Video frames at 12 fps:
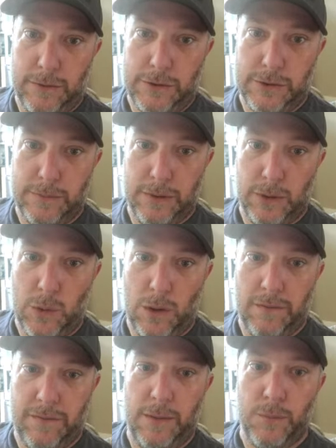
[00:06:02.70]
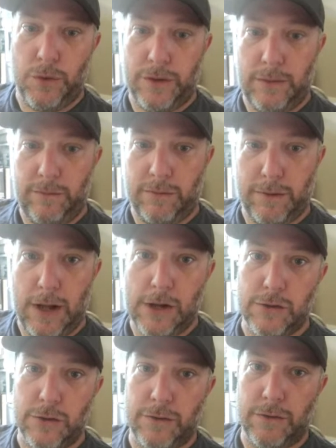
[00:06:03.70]
we should be able to qualify more teams for
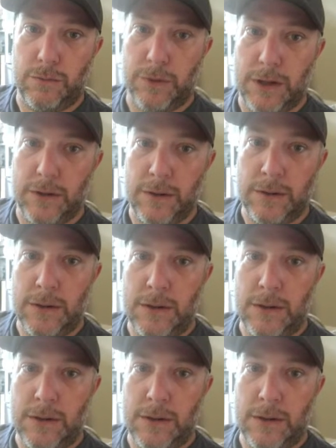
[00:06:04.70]
nationals as well.